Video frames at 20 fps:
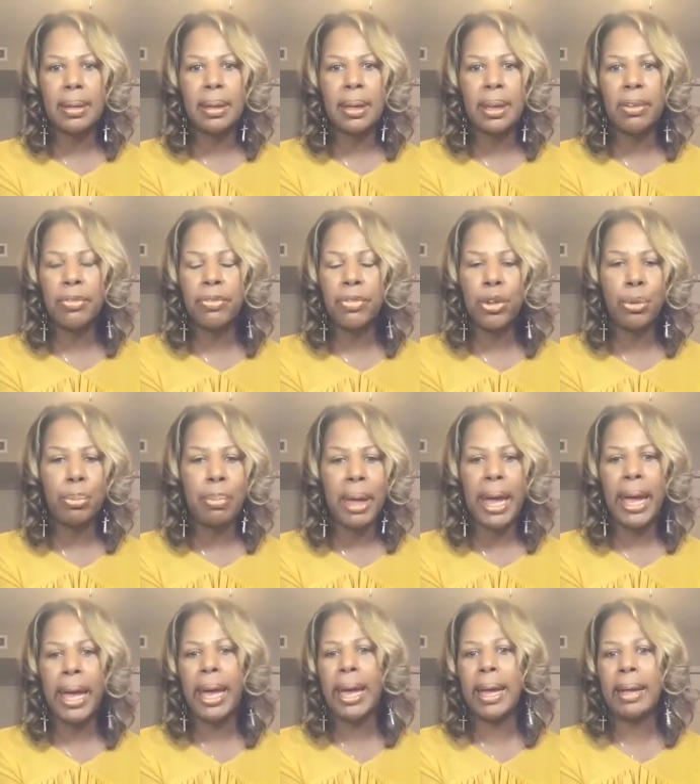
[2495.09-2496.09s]
in a few
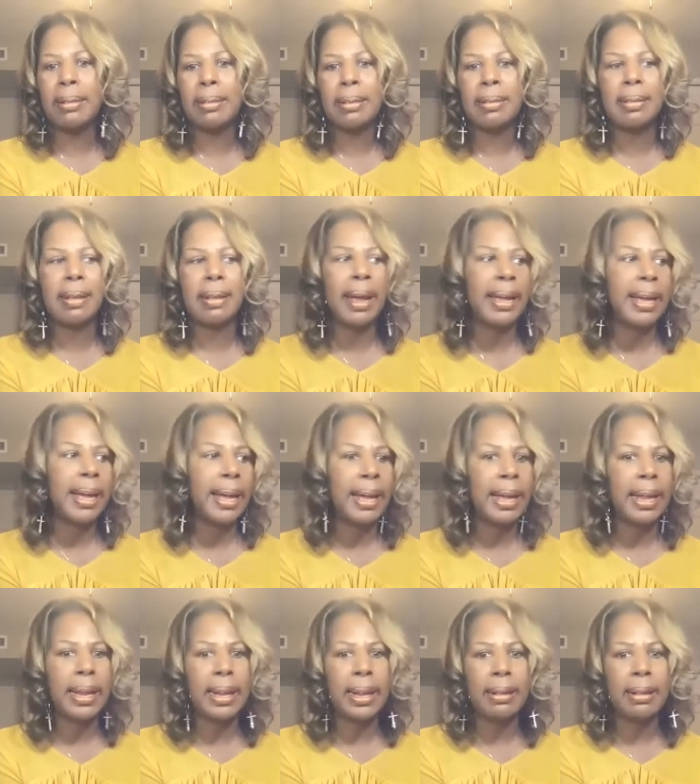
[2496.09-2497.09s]
bags as I
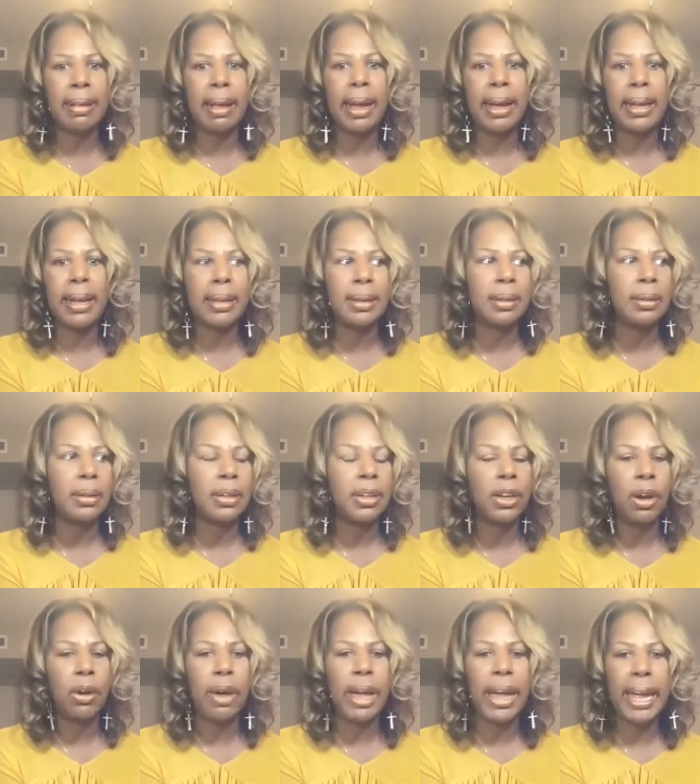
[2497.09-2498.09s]
can,
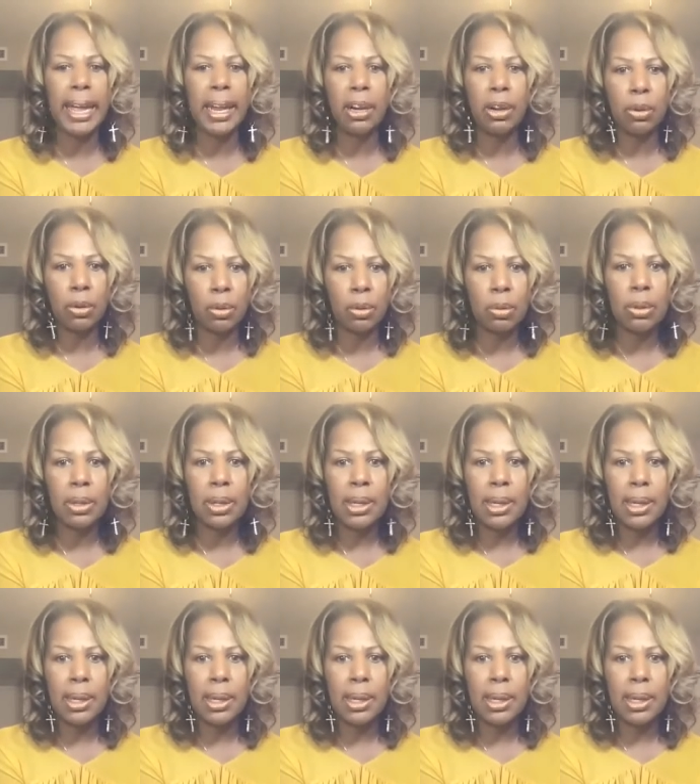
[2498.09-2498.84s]
handle